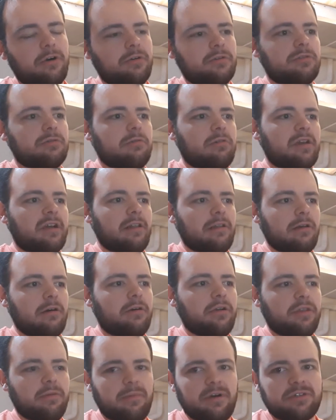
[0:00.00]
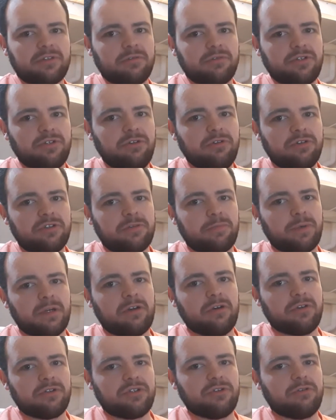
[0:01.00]
altering a lot of the muscles used
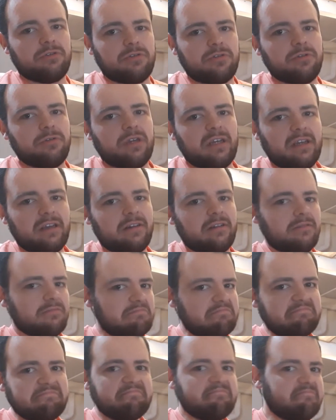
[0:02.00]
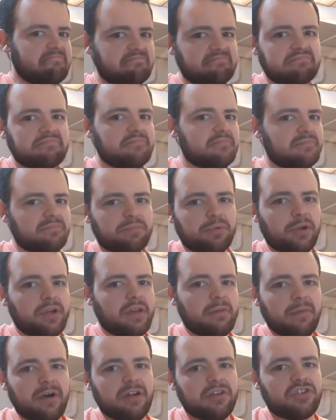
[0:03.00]
because you're doing
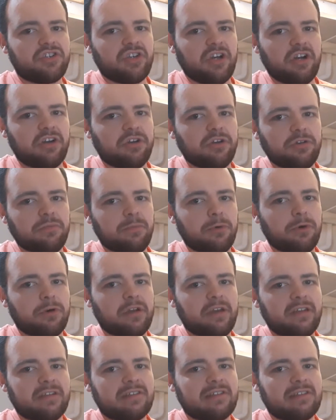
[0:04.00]
pretty much a good morning